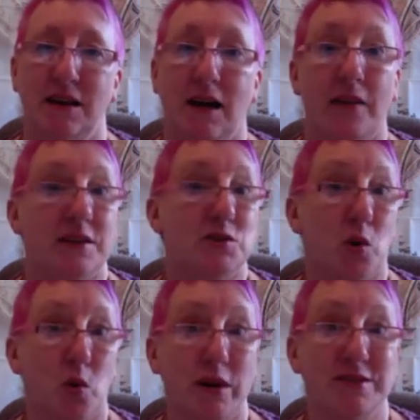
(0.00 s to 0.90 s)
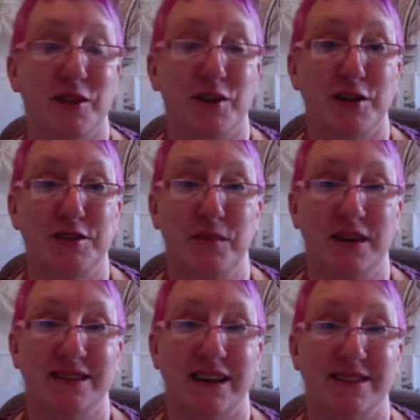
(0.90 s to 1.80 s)
And there's always the thirty
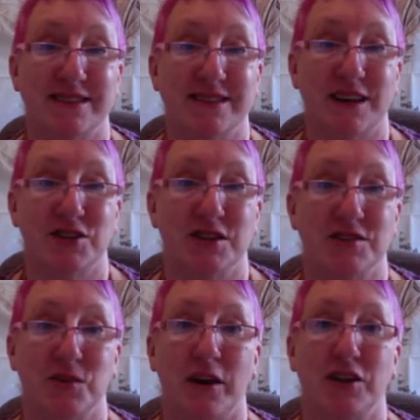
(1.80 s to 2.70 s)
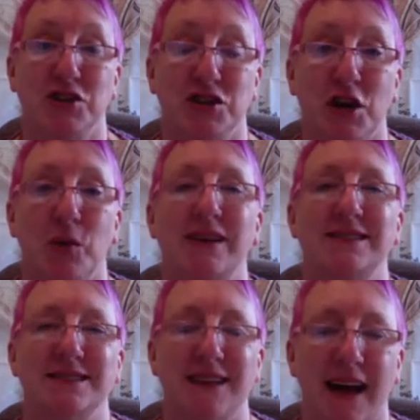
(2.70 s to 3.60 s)
minute taster session so I can show you
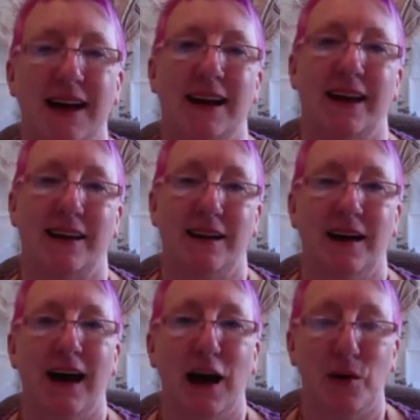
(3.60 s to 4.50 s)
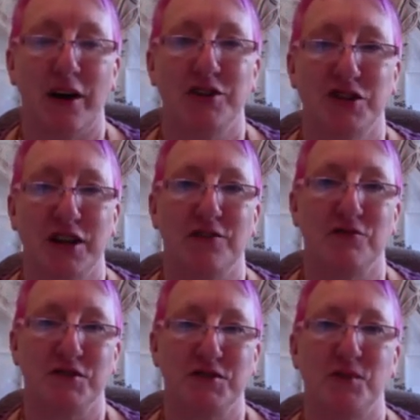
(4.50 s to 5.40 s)
exactly how I achieve the
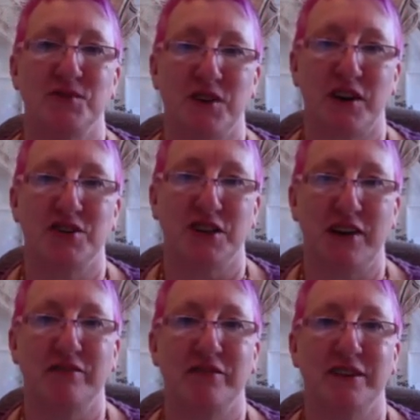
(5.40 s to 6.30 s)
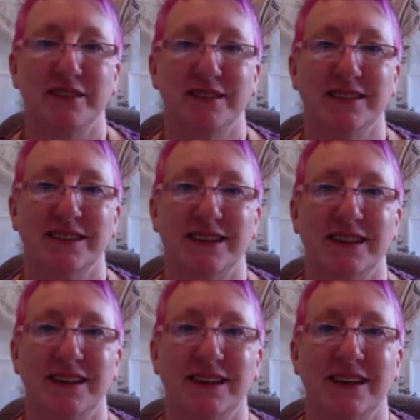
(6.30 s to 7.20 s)
results I achieve.
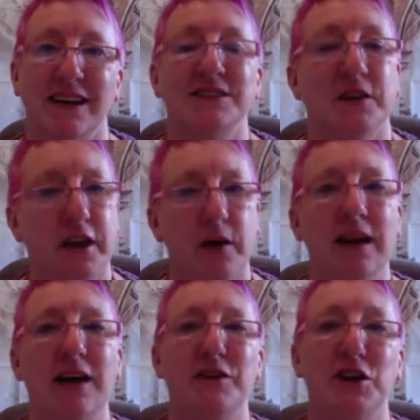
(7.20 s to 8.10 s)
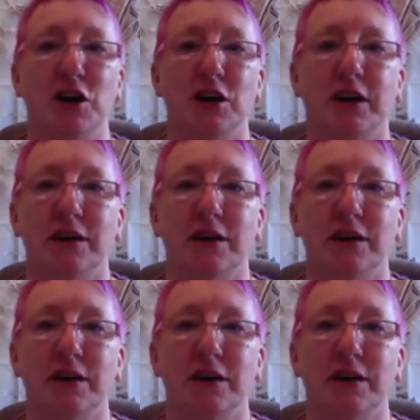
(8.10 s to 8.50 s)
So go and have a look.